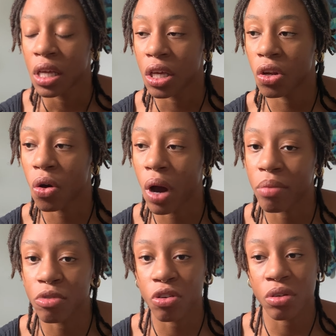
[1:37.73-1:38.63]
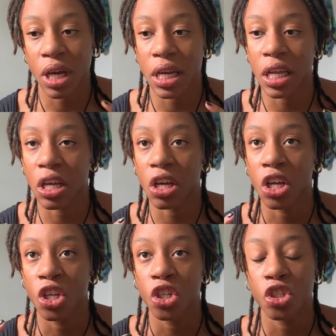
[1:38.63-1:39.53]
You know, I'm creating
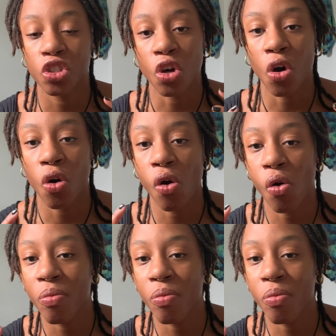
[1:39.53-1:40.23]
so